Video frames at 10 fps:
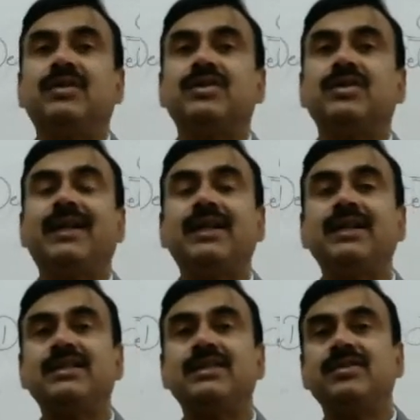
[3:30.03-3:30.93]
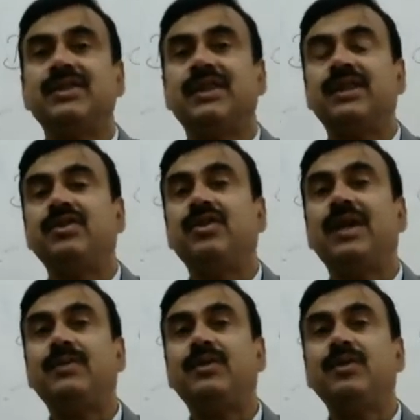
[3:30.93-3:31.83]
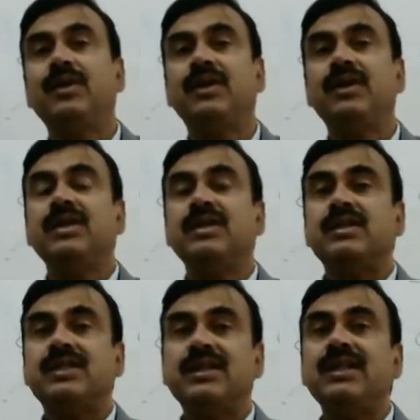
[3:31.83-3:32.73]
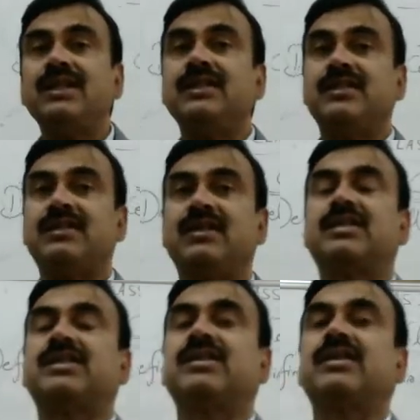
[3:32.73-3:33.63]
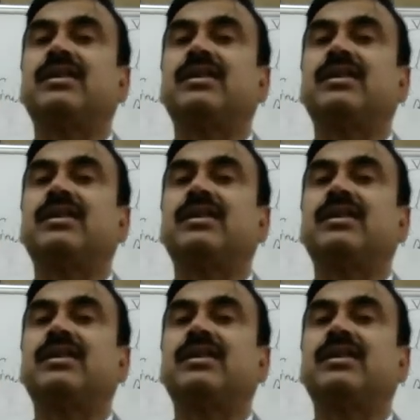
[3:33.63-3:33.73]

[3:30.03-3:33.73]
so my dear student, you have to see the structure,